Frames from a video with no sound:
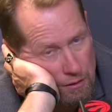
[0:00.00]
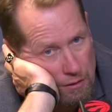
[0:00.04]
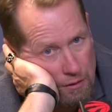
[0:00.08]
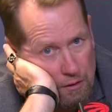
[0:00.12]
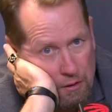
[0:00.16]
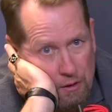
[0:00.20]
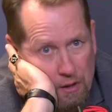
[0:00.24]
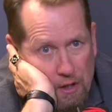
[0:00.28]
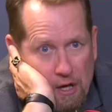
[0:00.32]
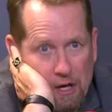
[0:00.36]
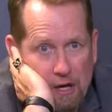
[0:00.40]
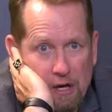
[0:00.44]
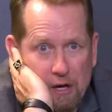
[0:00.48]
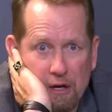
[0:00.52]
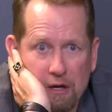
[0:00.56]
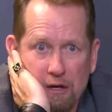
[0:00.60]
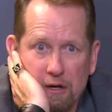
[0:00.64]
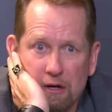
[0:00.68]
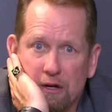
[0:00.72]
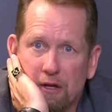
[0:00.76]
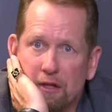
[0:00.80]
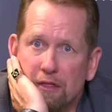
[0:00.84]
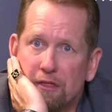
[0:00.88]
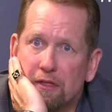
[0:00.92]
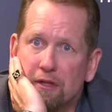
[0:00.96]
Yeah,
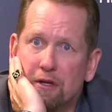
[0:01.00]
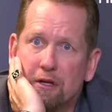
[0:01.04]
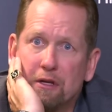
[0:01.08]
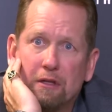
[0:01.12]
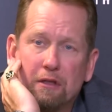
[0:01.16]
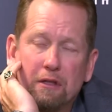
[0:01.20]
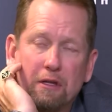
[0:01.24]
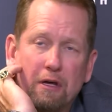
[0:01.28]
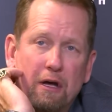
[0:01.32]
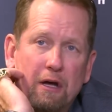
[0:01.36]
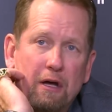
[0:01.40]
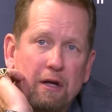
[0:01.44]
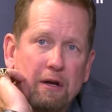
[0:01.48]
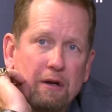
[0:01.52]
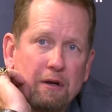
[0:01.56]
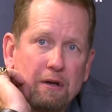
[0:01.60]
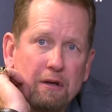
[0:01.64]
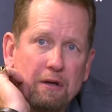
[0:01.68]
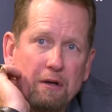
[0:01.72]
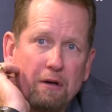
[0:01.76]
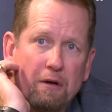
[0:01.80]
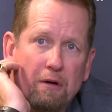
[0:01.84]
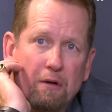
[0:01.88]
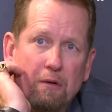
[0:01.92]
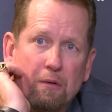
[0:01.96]
and I think that,
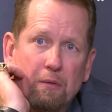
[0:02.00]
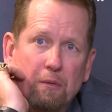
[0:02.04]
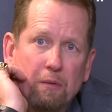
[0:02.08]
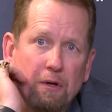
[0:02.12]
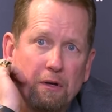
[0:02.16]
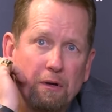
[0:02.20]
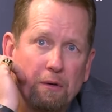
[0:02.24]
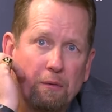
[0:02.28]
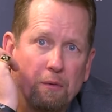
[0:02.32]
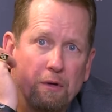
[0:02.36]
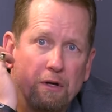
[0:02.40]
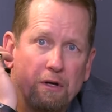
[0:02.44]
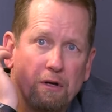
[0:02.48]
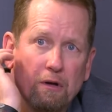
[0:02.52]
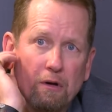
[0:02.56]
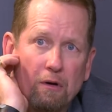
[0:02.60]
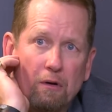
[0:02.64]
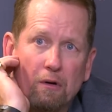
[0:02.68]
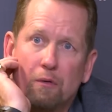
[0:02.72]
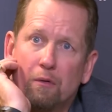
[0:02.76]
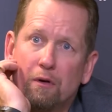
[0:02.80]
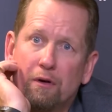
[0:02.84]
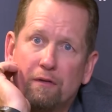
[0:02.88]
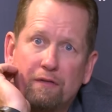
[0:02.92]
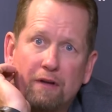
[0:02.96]
you know, we know
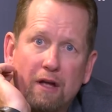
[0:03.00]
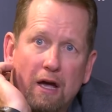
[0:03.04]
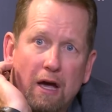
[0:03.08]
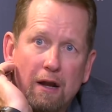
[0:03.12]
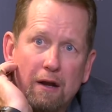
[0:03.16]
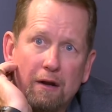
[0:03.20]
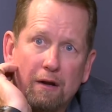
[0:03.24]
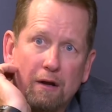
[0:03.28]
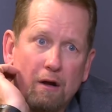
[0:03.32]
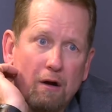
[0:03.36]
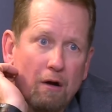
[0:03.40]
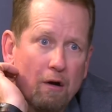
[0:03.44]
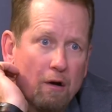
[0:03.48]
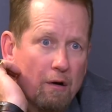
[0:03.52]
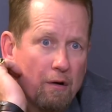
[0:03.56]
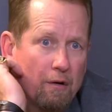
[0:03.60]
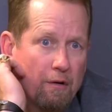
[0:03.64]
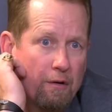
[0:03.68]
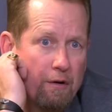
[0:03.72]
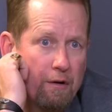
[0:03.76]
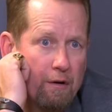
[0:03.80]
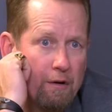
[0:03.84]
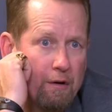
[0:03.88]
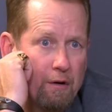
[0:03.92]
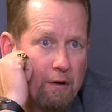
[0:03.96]
we've got to
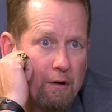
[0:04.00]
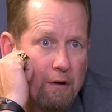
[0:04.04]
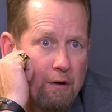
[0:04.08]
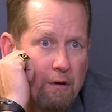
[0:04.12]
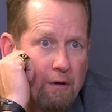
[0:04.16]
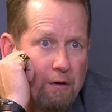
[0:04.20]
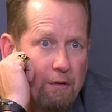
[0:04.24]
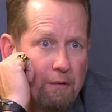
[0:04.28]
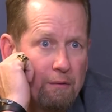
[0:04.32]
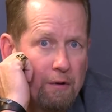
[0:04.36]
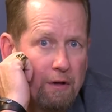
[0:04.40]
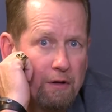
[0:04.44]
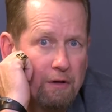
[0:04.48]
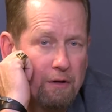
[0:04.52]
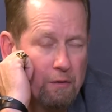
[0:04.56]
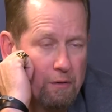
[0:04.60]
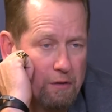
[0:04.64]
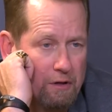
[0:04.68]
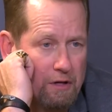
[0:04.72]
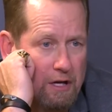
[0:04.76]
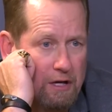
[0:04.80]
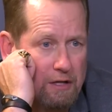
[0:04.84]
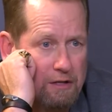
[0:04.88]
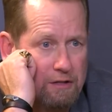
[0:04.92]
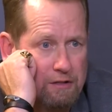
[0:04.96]
guard and
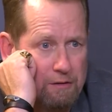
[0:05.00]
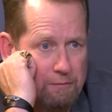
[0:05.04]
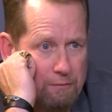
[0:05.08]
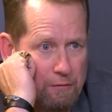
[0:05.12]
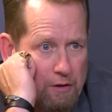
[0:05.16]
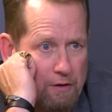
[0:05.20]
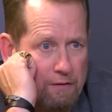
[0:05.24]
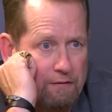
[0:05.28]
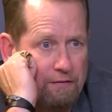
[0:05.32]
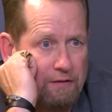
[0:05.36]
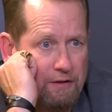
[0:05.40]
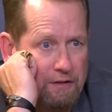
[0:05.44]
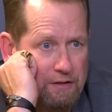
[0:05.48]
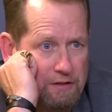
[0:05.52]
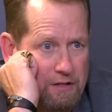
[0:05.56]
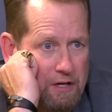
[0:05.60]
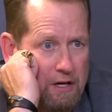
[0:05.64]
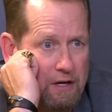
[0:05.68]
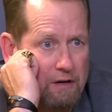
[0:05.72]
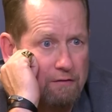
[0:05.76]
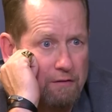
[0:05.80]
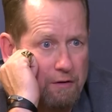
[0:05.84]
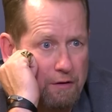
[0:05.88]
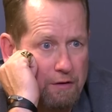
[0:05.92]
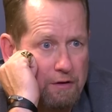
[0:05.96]
create some offense
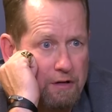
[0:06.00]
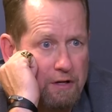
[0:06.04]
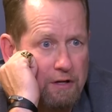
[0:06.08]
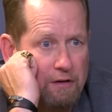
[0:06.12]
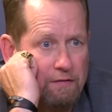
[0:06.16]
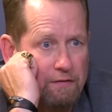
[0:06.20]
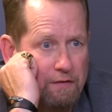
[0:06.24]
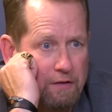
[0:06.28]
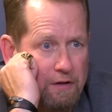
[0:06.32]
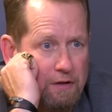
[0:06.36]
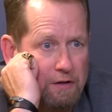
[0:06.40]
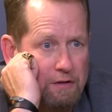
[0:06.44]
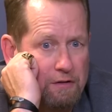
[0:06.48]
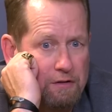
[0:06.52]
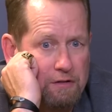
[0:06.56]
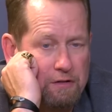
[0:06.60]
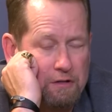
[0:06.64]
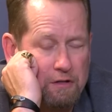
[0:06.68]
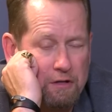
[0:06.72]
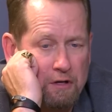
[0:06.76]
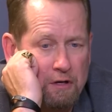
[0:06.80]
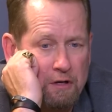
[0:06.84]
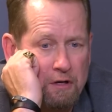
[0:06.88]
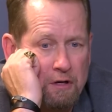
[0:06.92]
out of our defense.